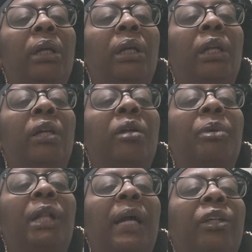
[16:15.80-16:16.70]
And it could have
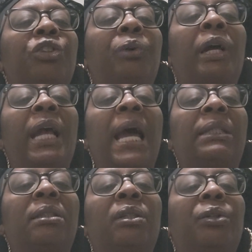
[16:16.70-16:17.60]
been like a train
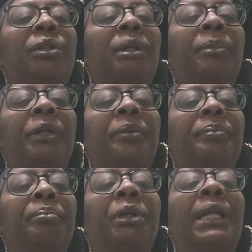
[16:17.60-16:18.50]
accident or something.
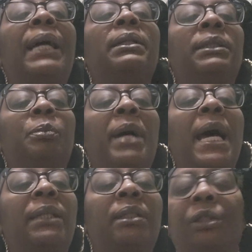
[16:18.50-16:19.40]
But that this
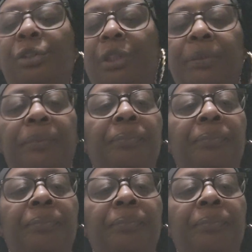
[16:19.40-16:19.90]
past energy.